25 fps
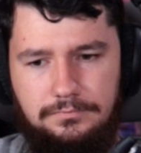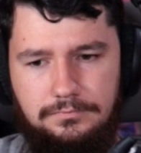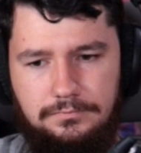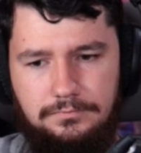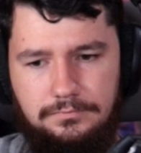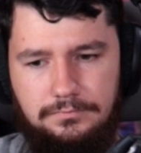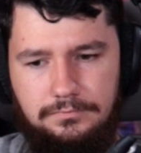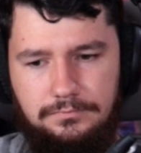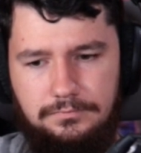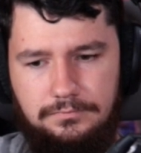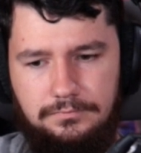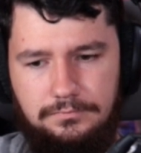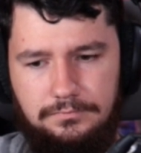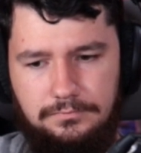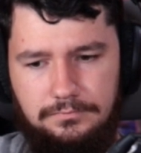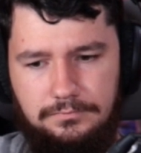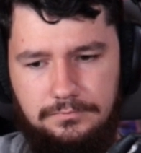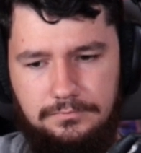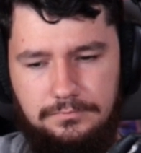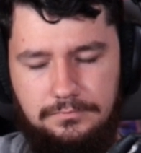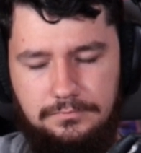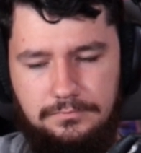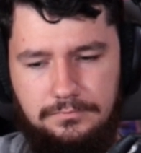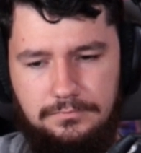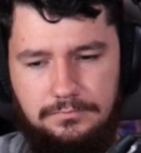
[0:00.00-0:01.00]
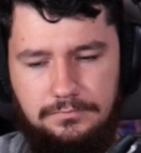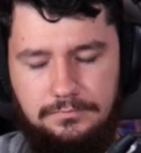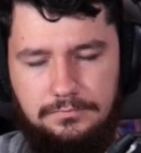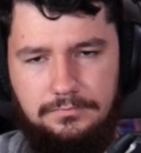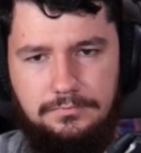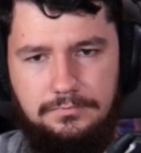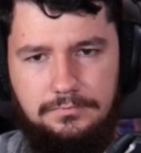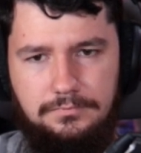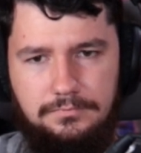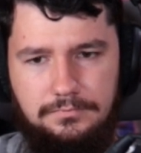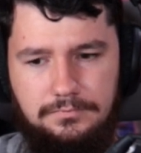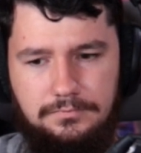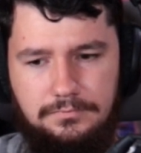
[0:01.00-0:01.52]

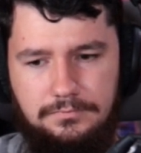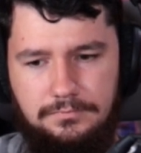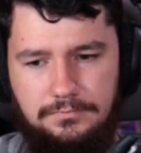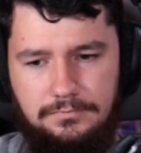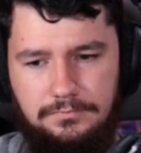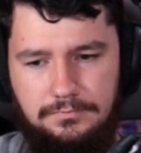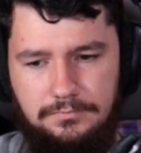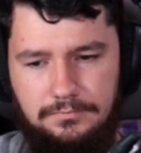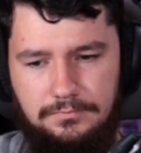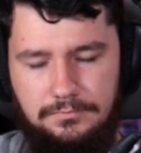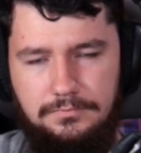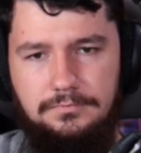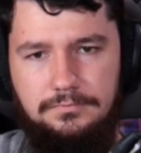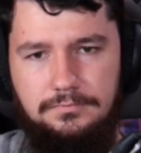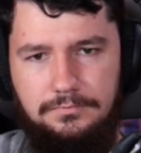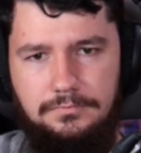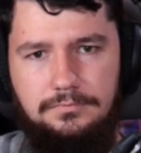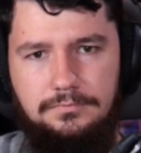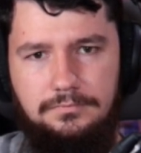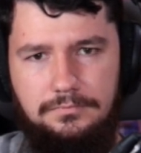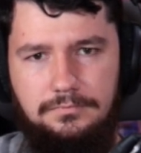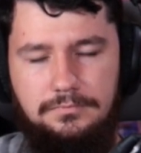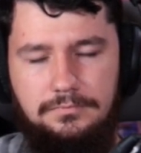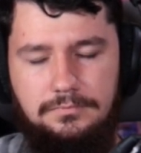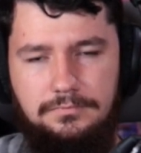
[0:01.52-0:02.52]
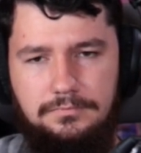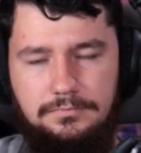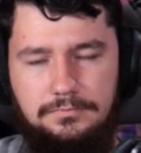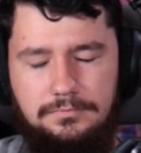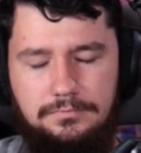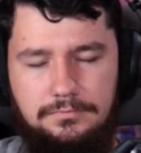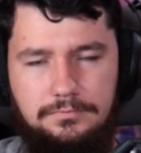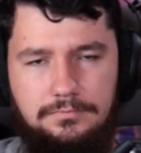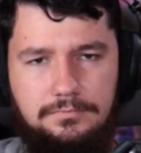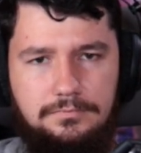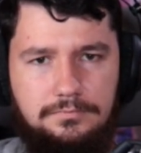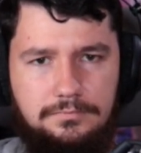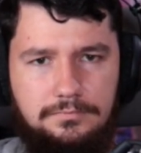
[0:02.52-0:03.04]

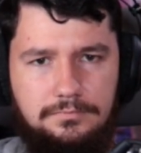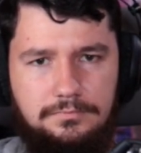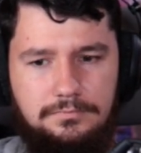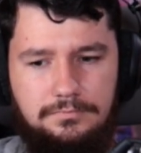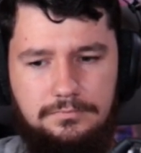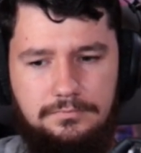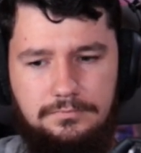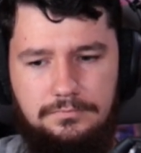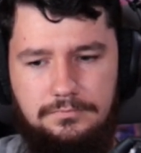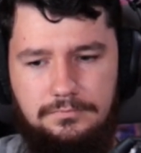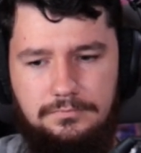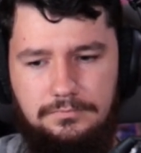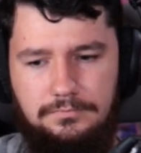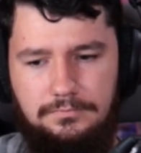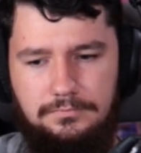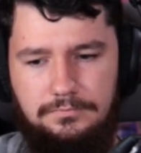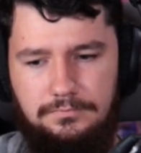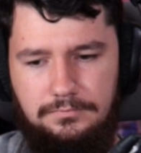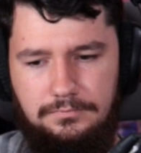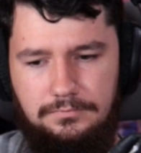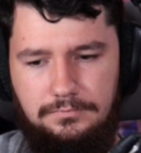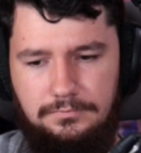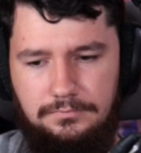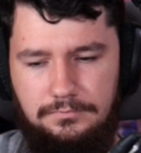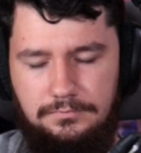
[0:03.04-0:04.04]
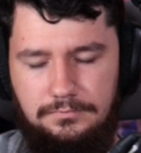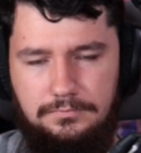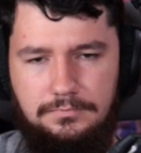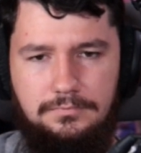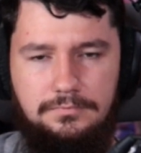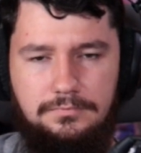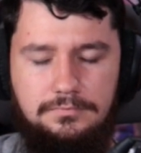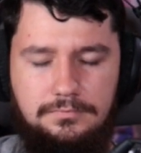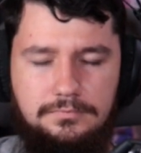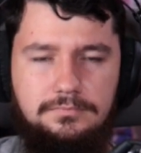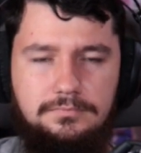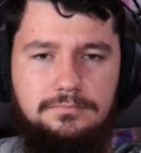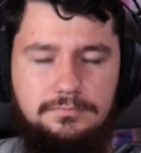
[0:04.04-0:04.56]

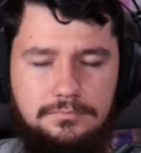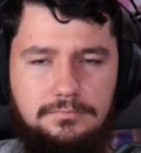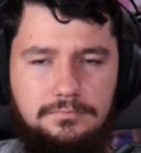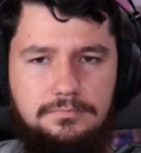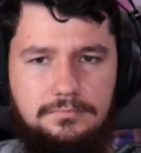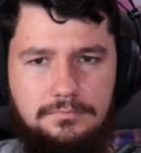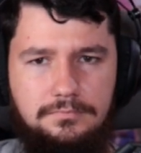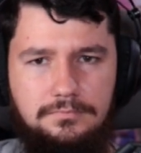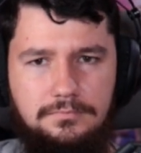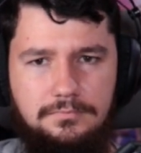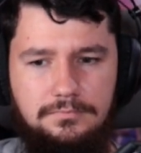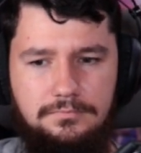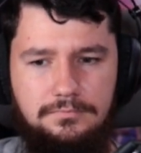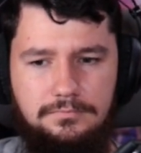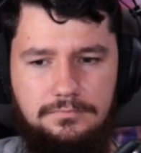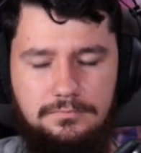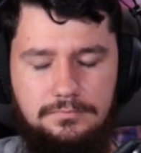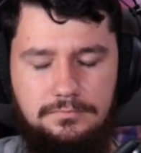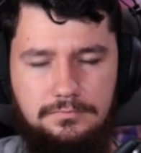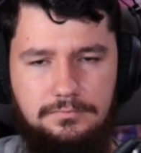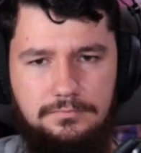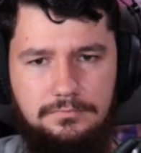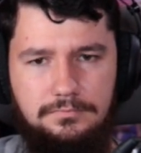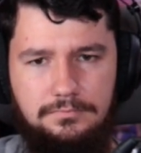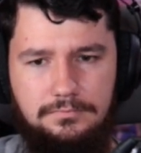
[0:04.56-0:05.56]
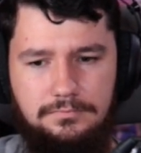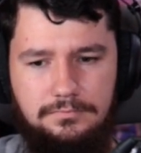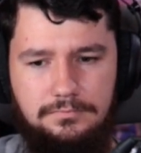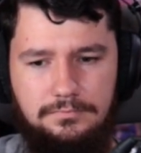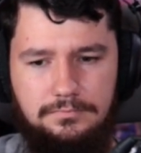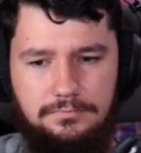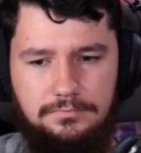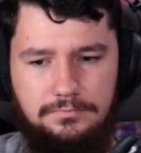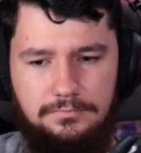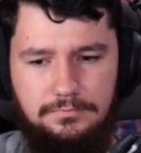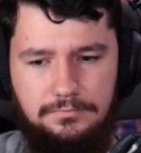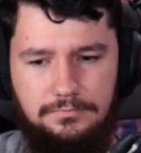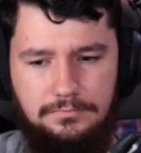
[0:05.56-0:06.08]

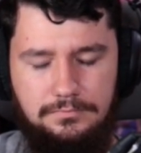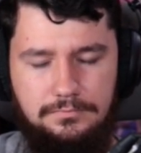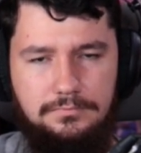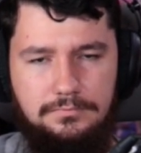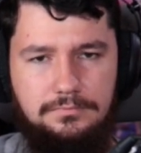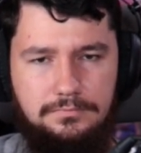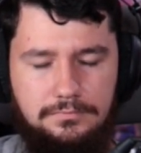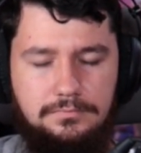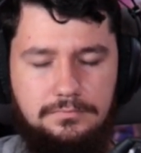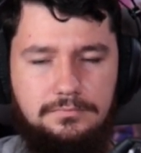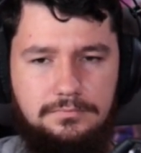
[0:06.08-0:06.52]
The person shown says nothing.